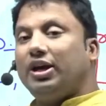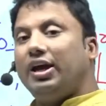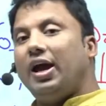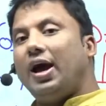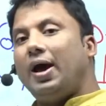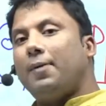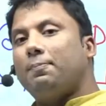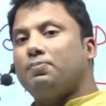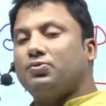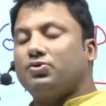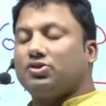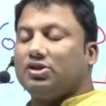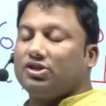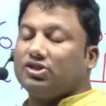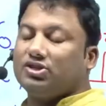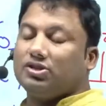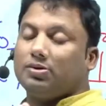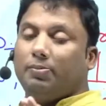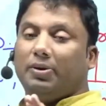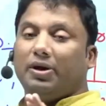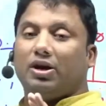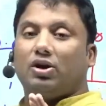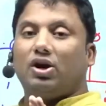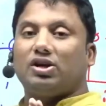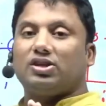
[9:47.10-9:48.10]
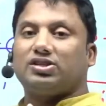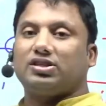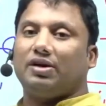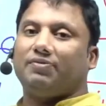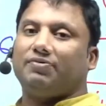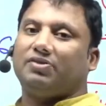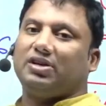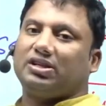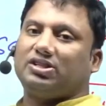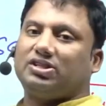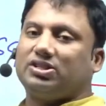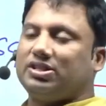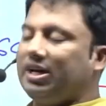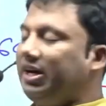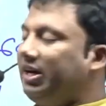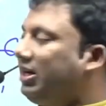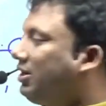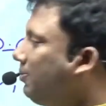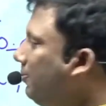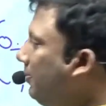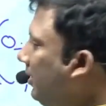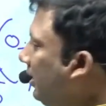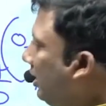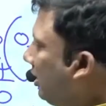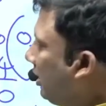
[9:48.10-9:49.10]
3 options because of that
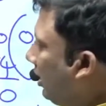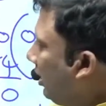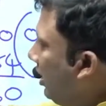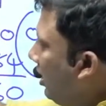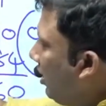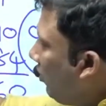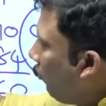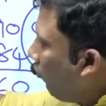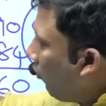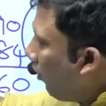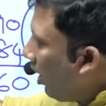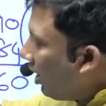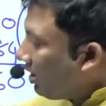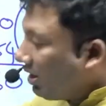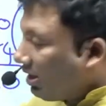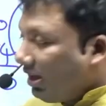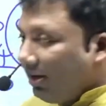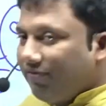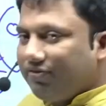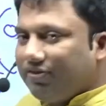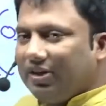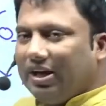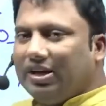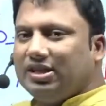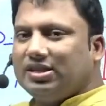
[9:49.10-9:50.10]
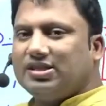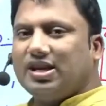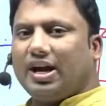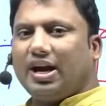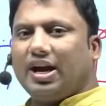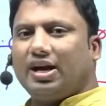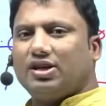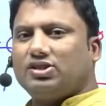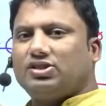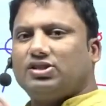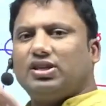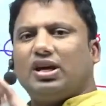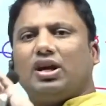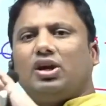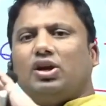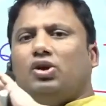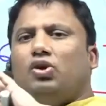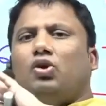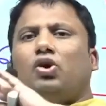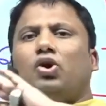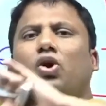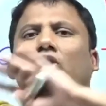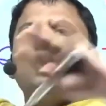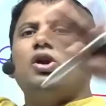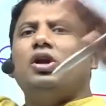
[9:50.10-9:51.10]
statement. What if there is an answer?
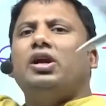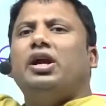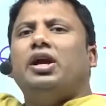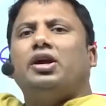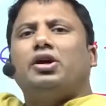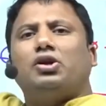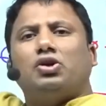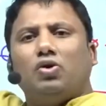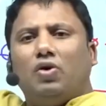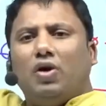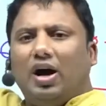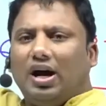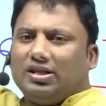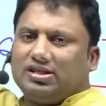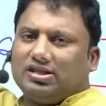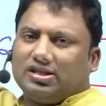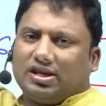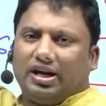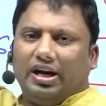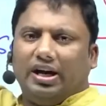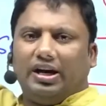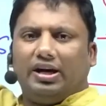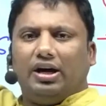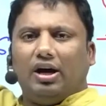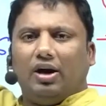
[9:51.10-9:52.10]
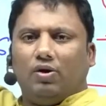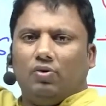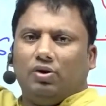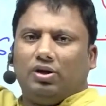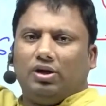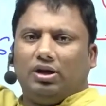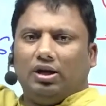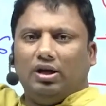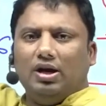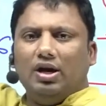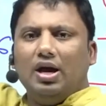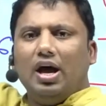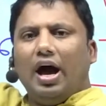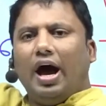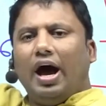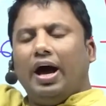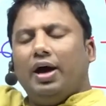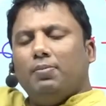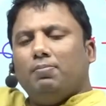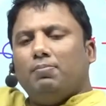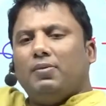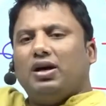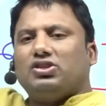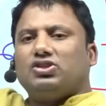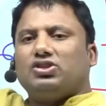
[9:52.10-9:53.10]
You don't need to ask a doubt.
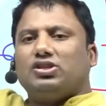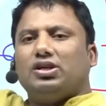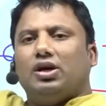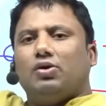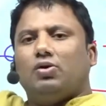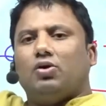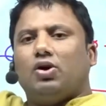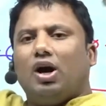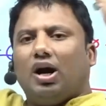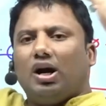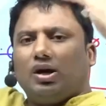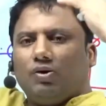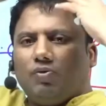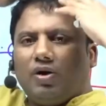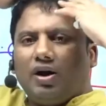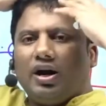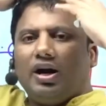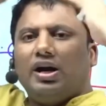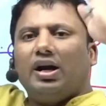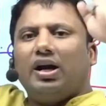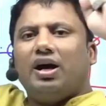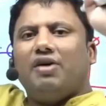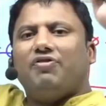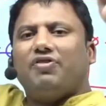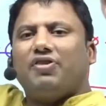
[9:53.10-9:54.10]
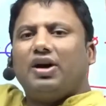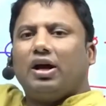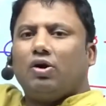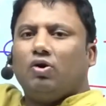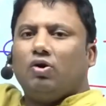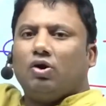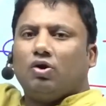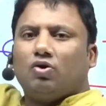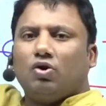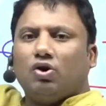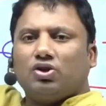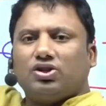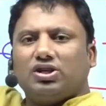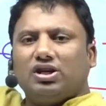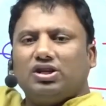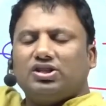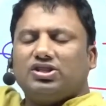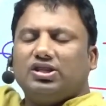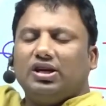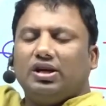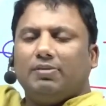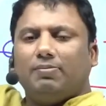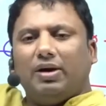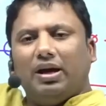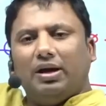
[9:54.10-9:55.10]
I must have got 1.5 crore
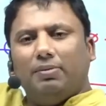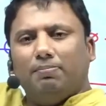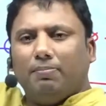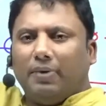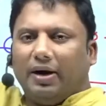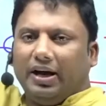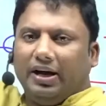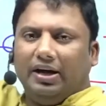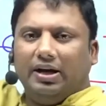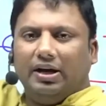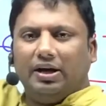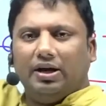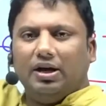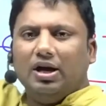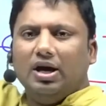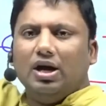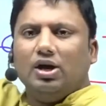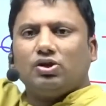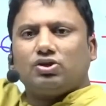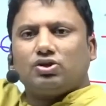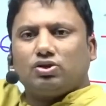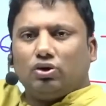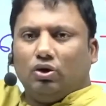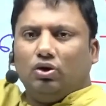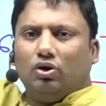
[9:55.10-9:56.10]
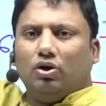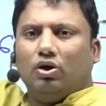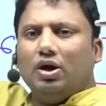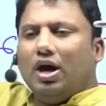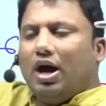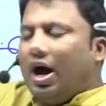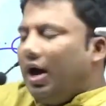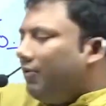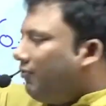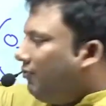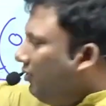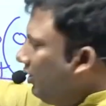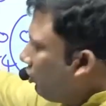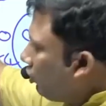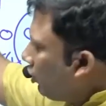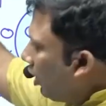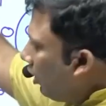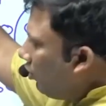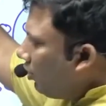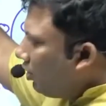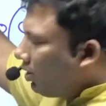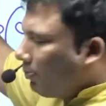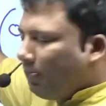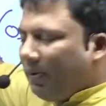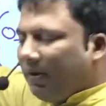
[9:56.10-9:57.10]
questions in my mind. So
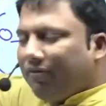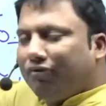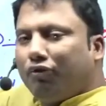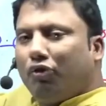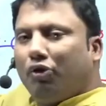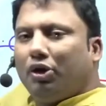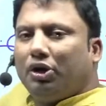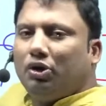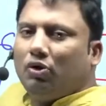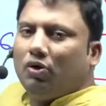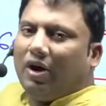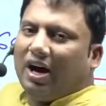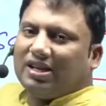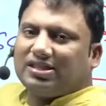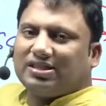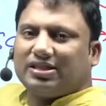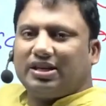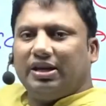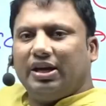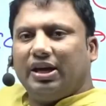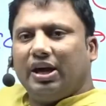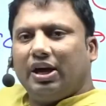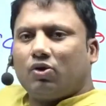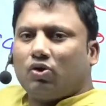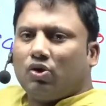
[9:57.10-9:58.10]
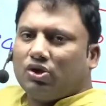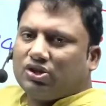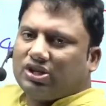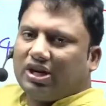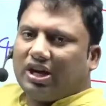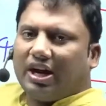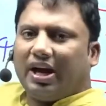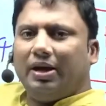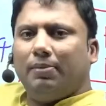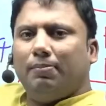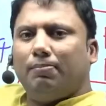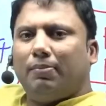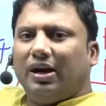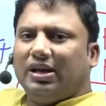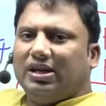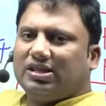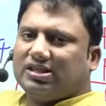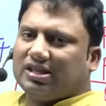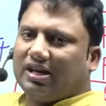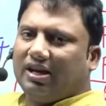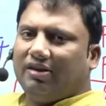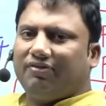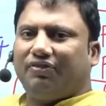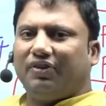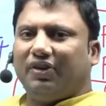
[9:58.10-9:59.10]
before you asking a question, I
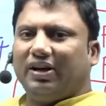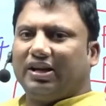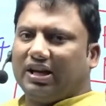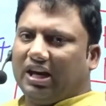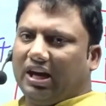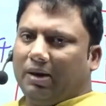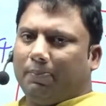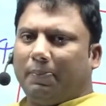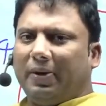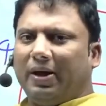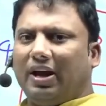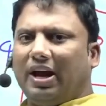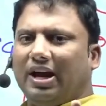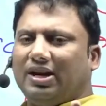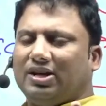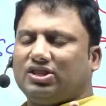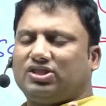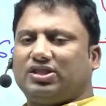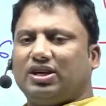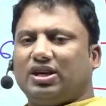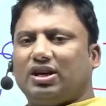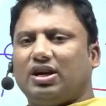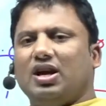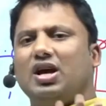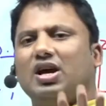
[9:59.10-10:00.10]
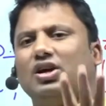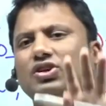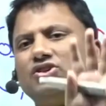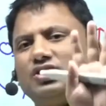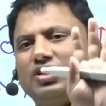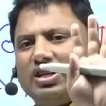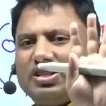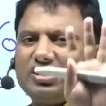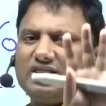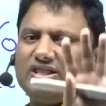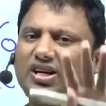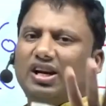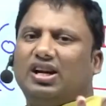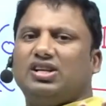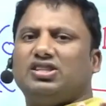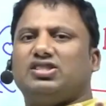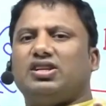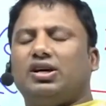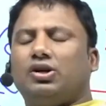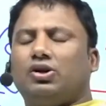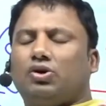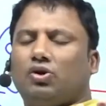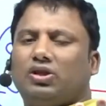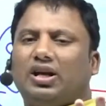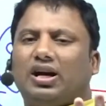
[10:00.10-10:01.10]
myself will keep an answer. Just
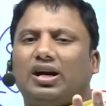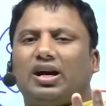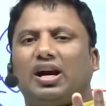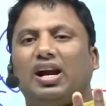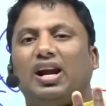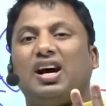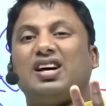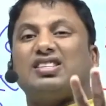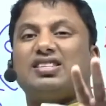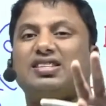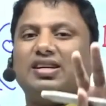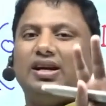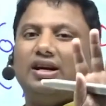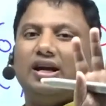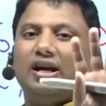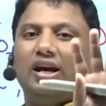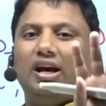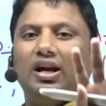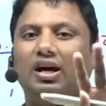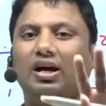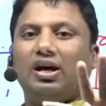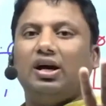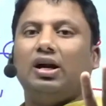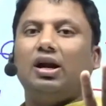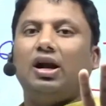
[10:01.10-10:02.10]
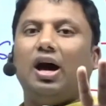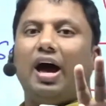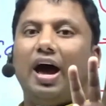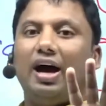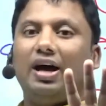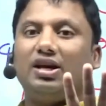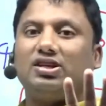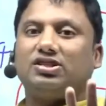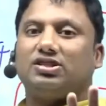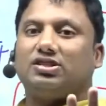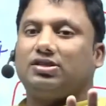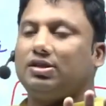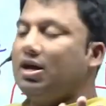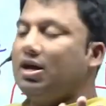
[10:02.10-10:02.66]
listen to the class and learn as